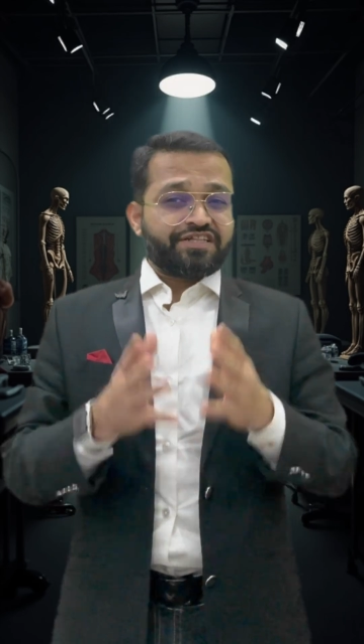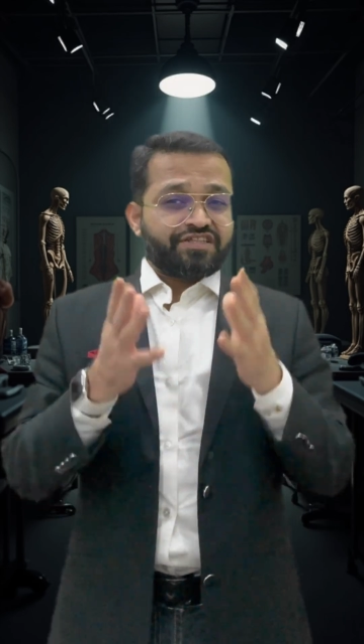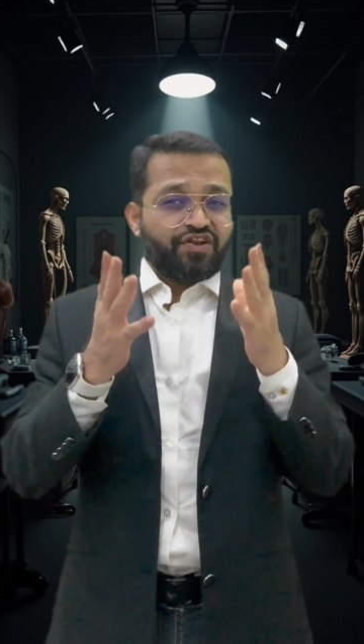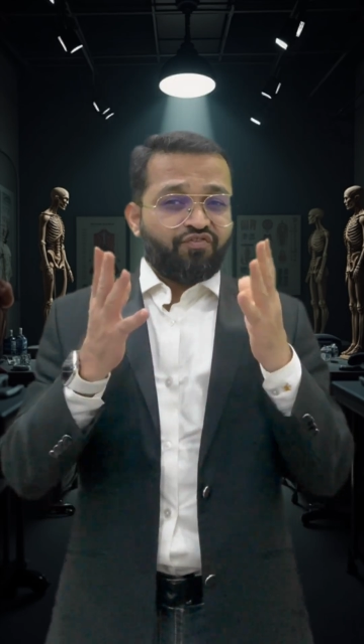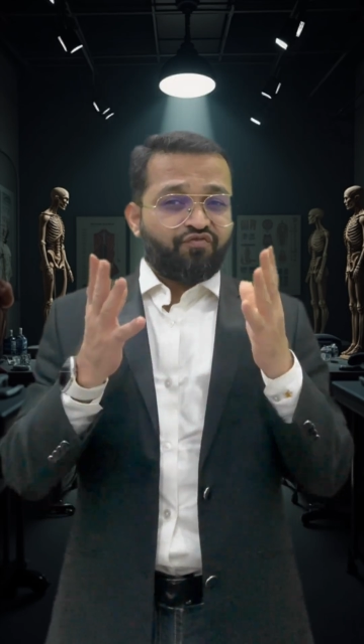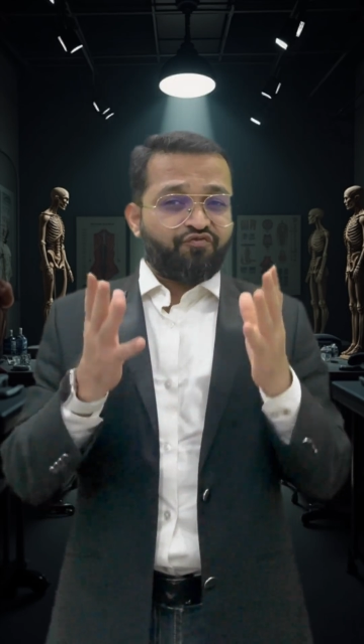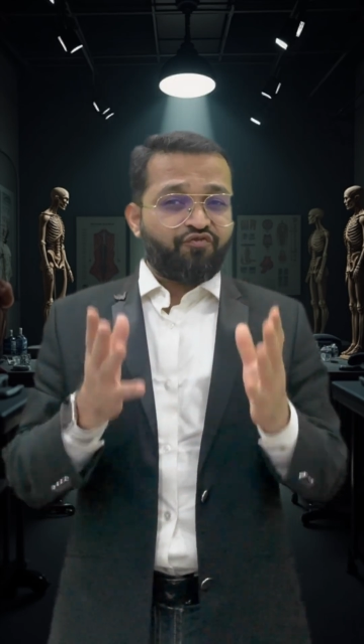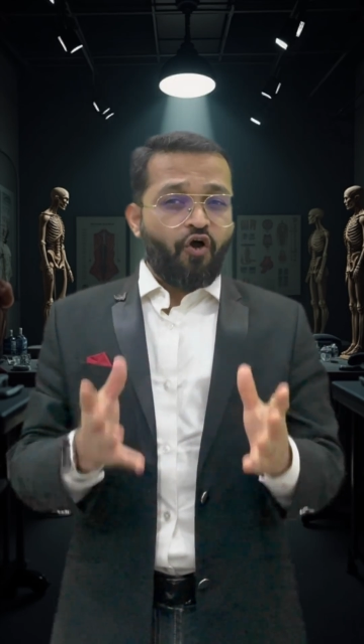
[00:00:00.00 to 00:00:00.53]

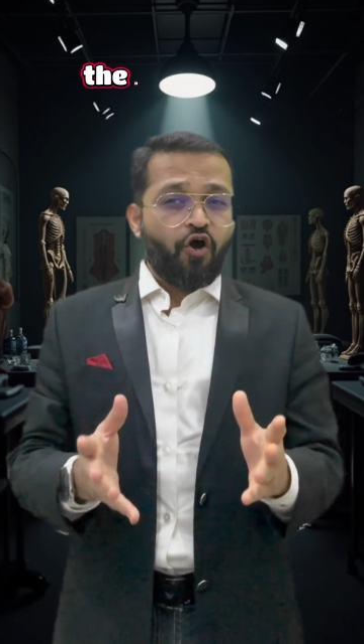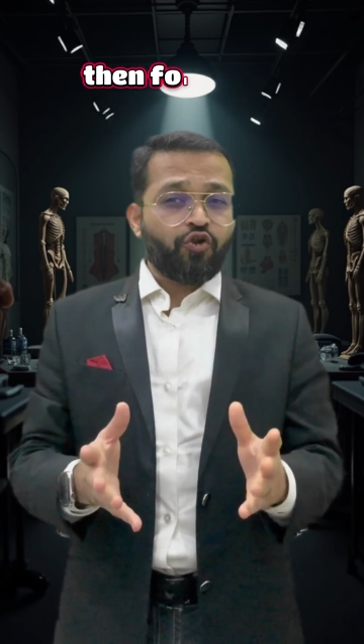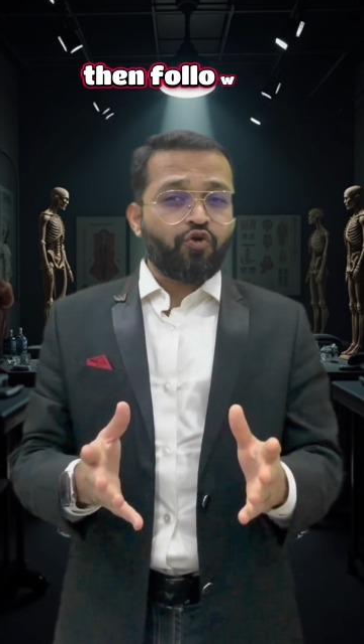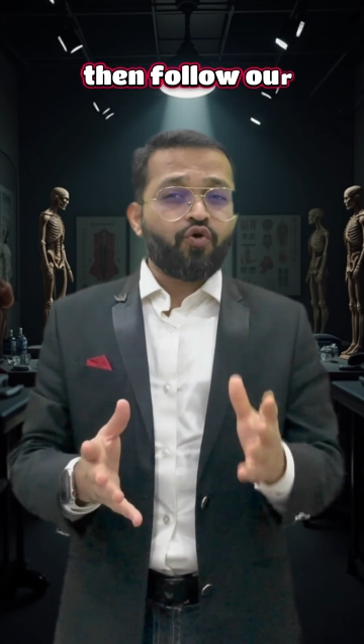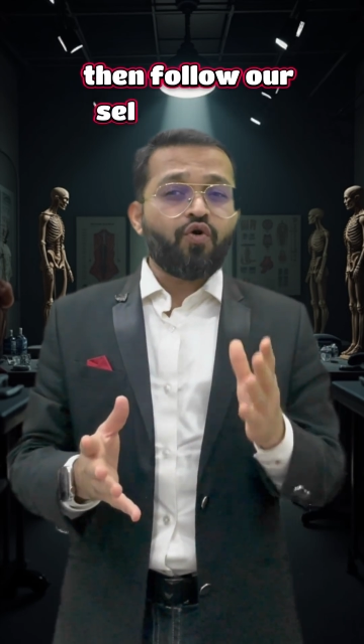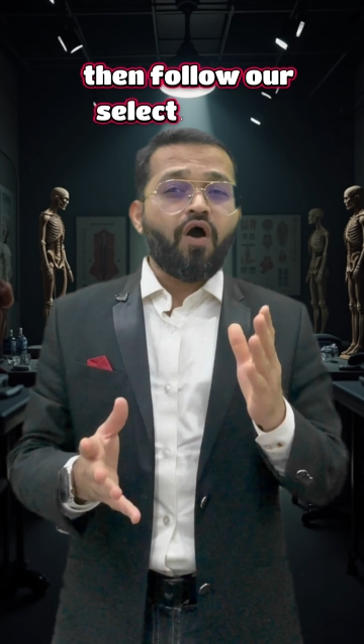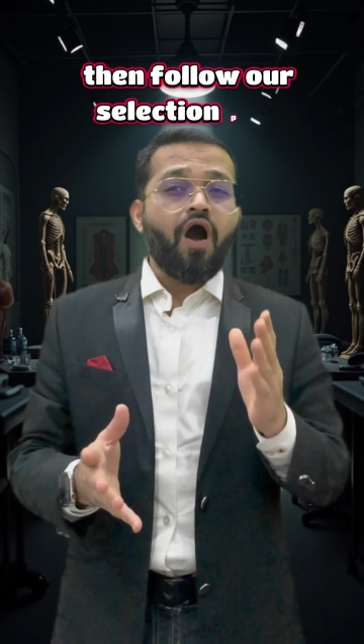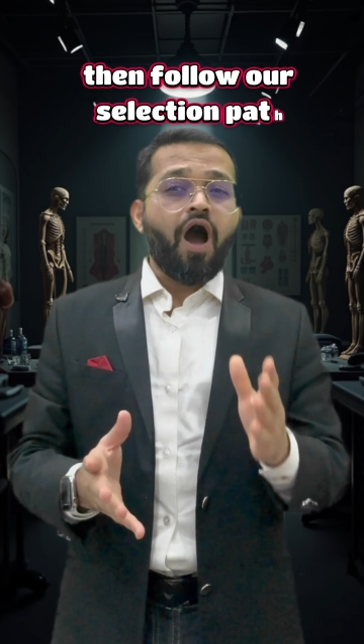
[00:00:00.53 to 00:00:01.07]
then
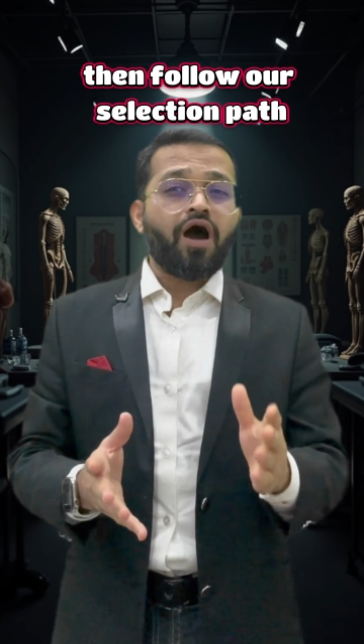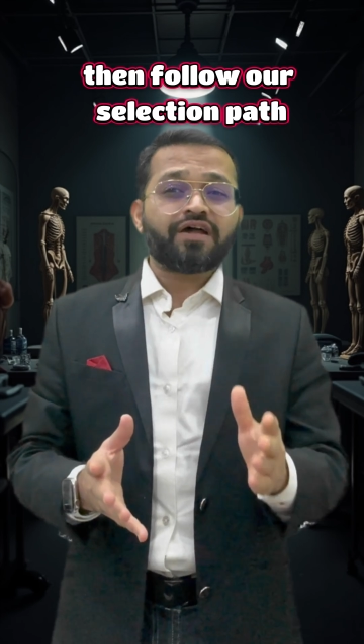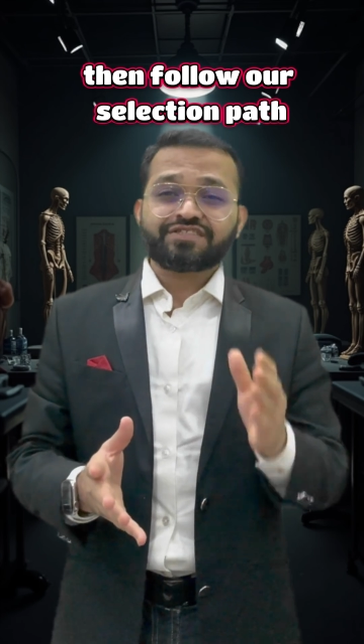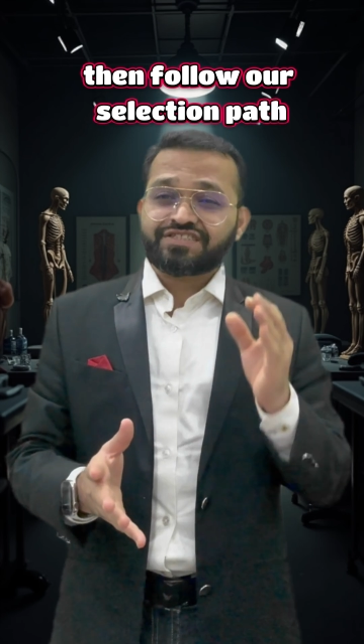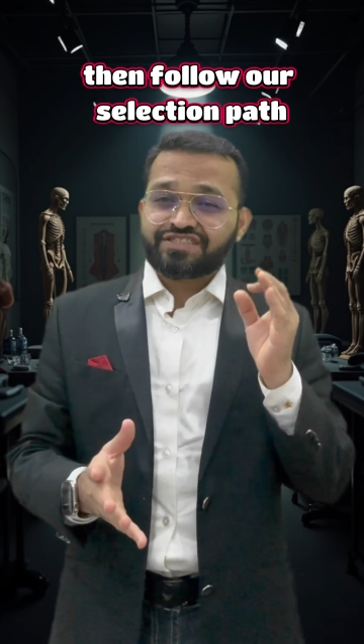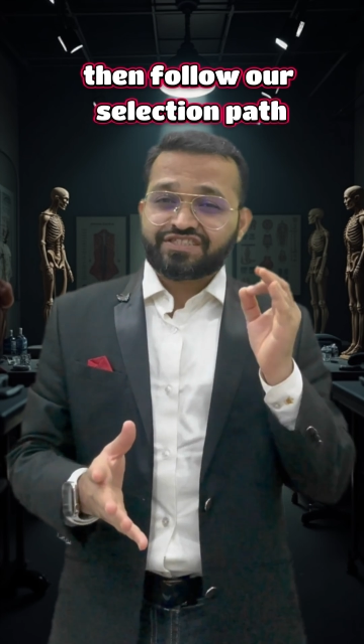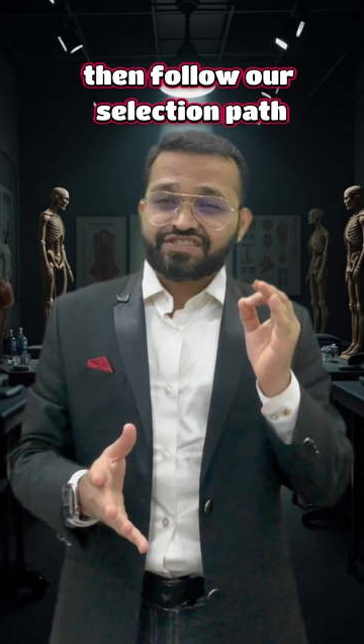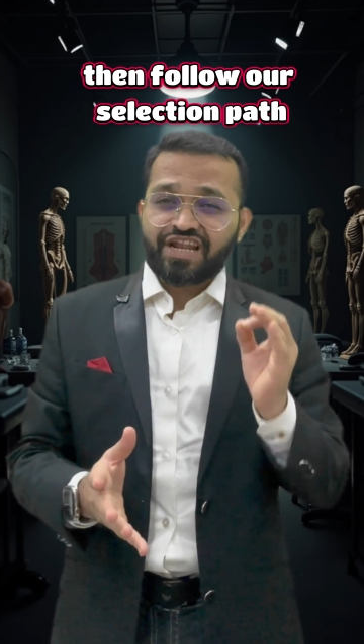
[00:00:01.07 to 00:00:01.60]
follow our
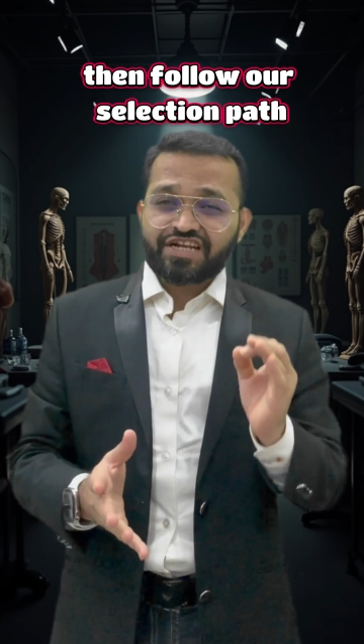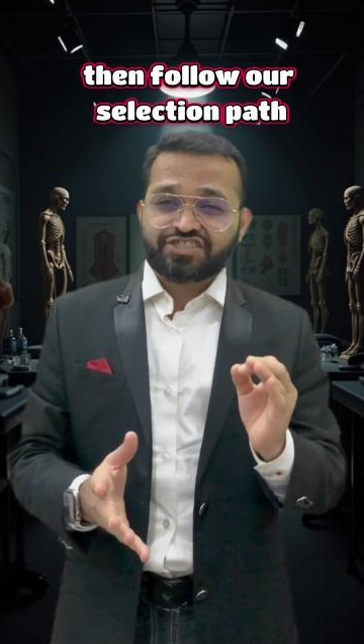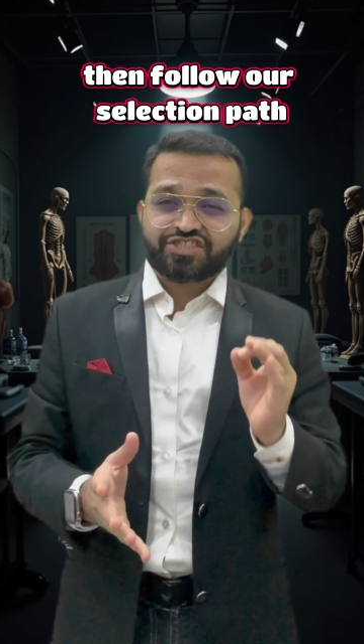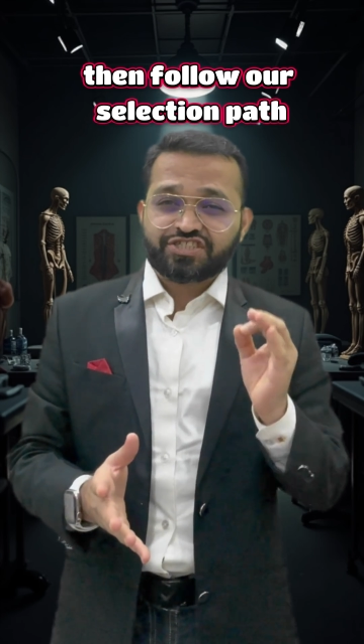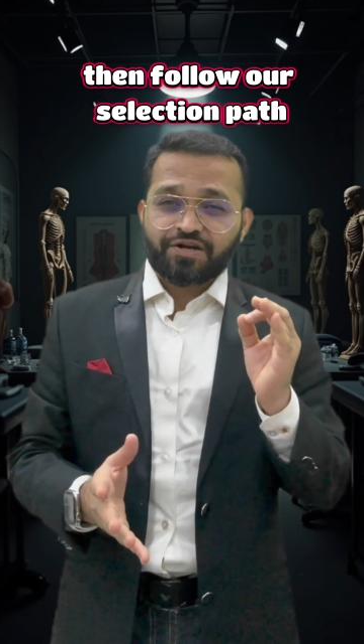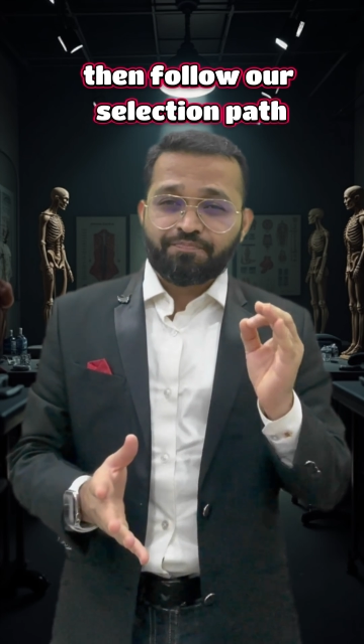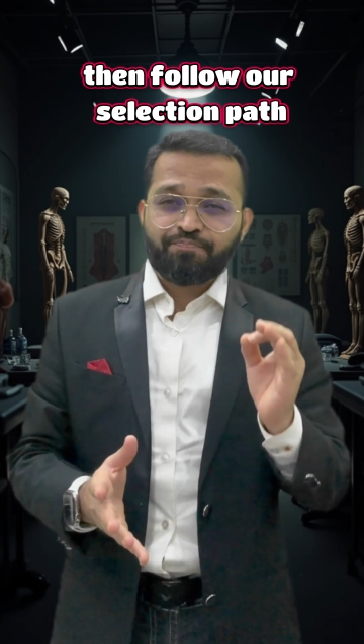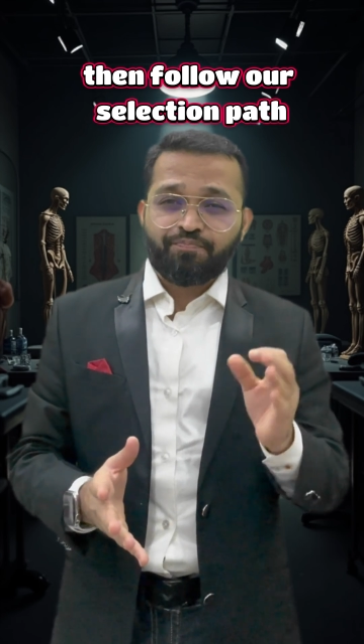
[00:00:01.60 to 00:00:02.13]

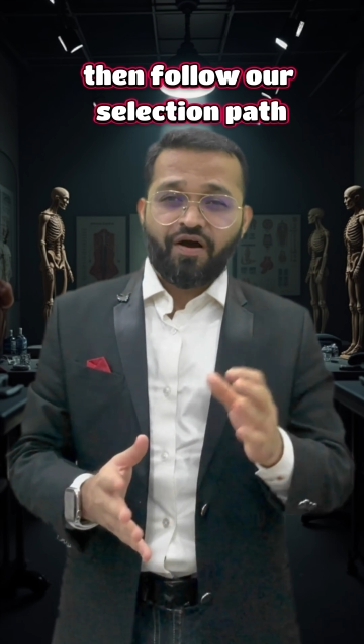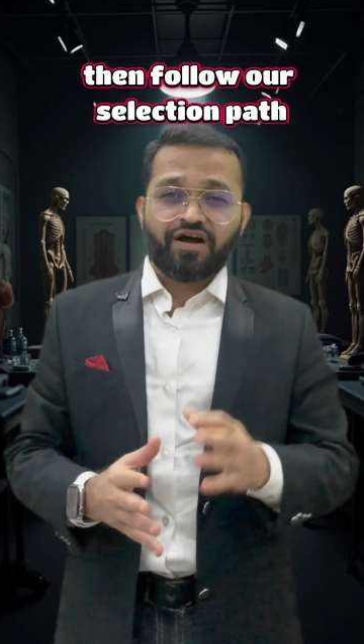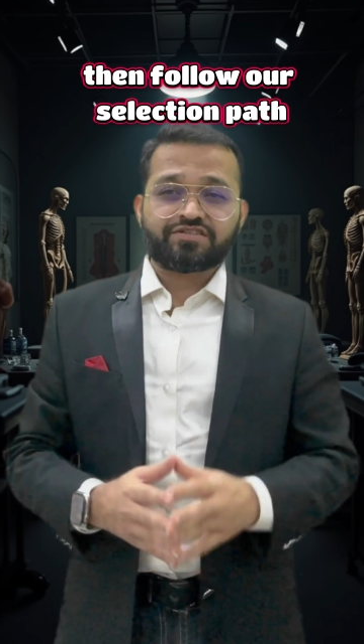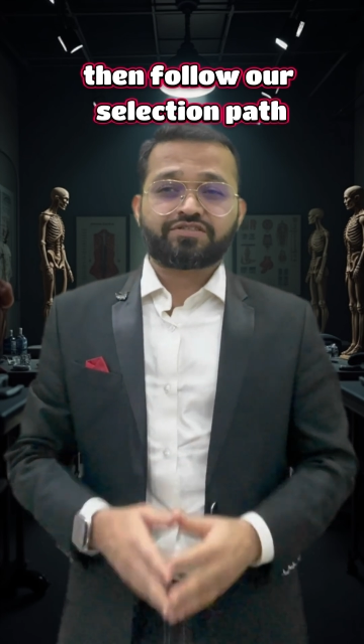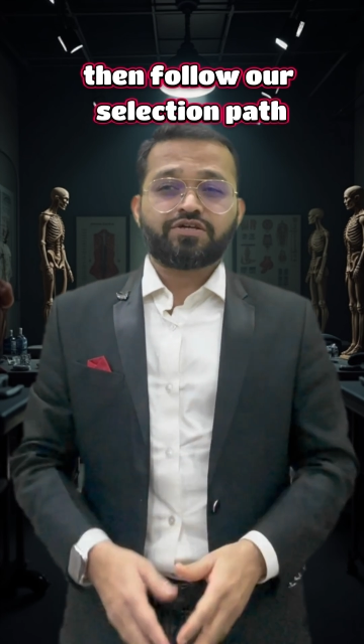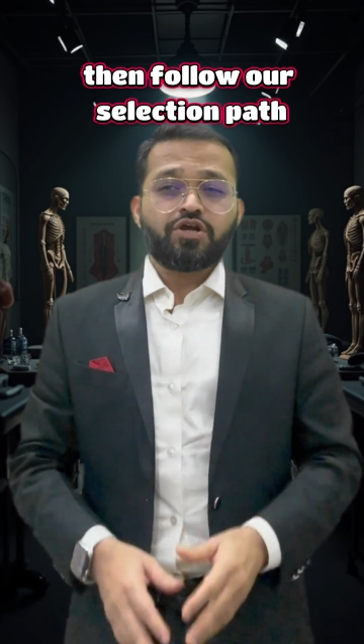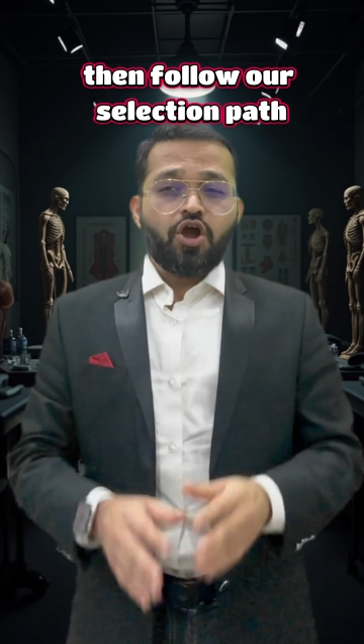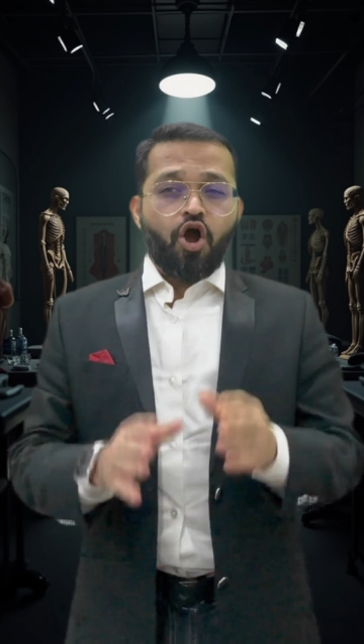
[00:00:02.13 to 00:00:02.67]
selection path.